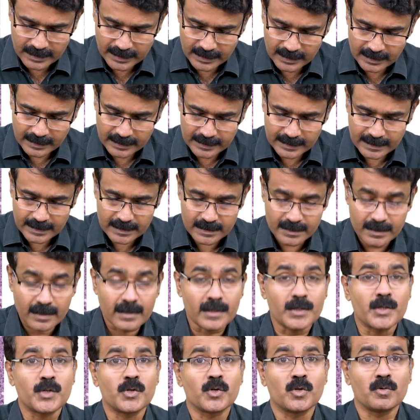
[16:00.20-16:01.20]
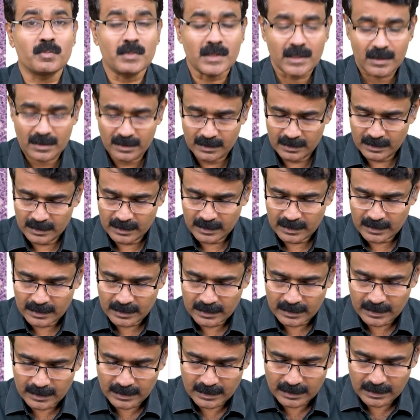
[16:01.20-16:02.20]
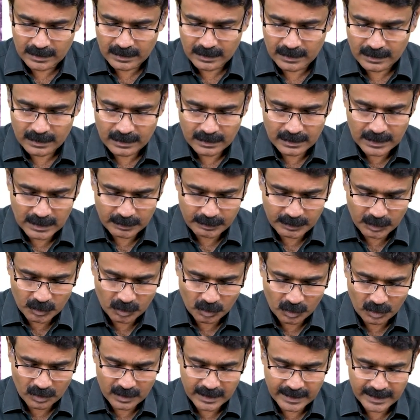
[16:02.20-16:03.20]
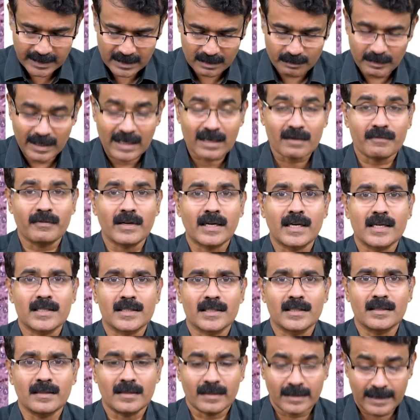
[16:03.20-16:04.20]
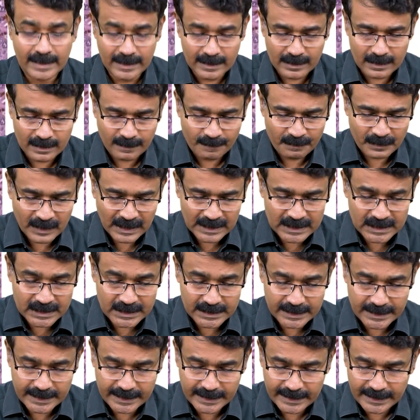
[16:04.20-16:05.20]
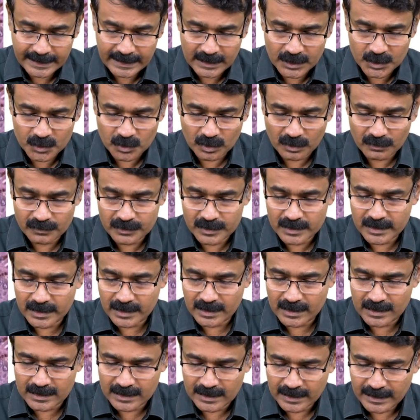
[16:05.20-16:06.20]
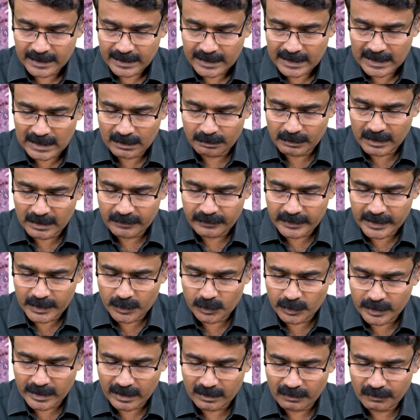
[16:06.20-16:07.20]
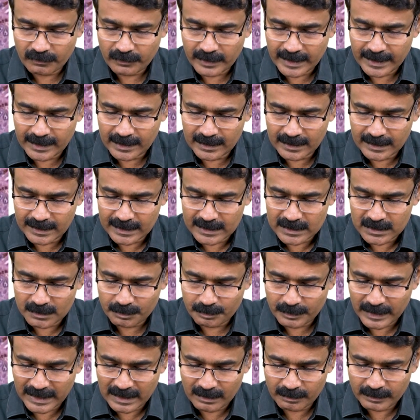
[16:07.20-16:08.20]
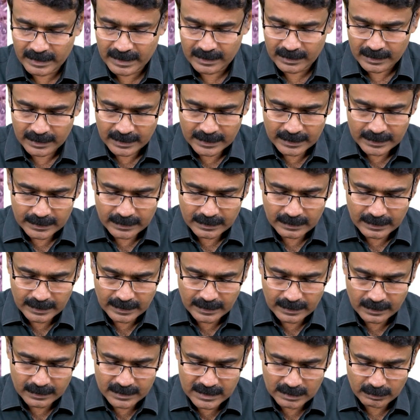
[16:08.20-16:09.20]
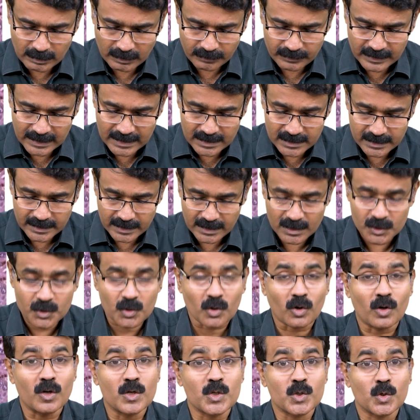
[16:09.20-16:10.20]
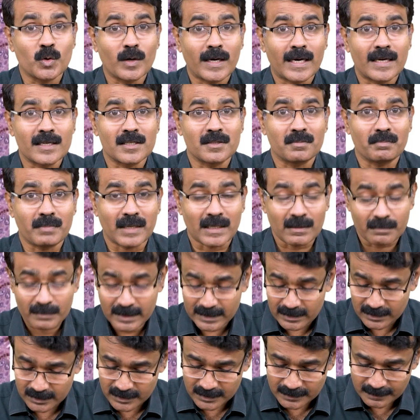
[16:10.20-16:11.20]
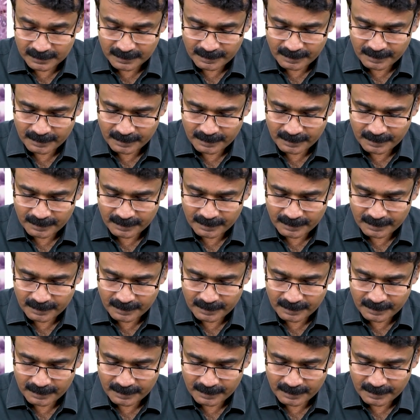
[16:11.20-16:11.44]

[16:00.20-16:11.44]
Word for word: thing is the tumor let me go to the higher magnification. They are sheets of cells. In between, you can find this pigment and some of these cells also has pigment.